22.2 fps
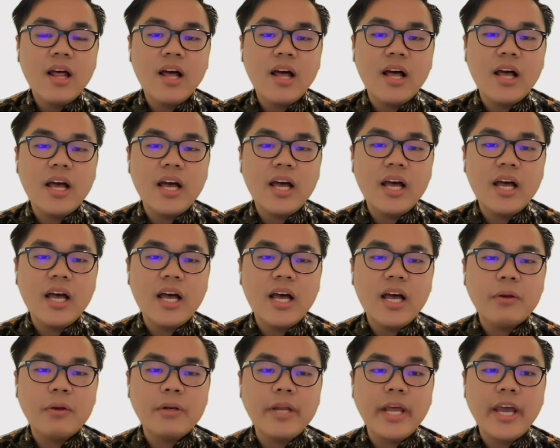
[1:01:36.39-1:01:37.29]

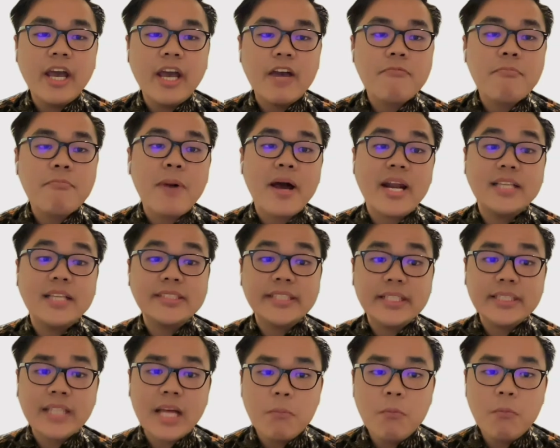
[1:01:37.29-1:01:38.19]
They have
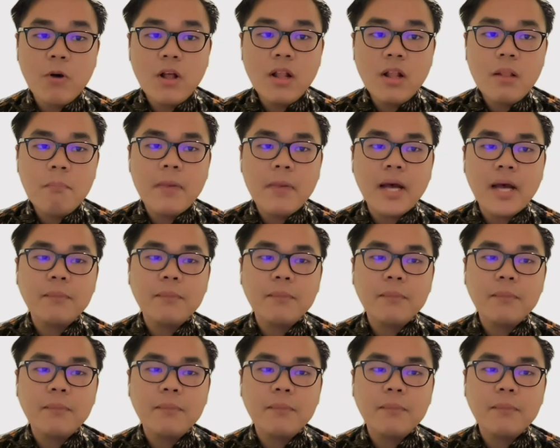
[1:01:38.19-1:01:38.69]
paracetamol,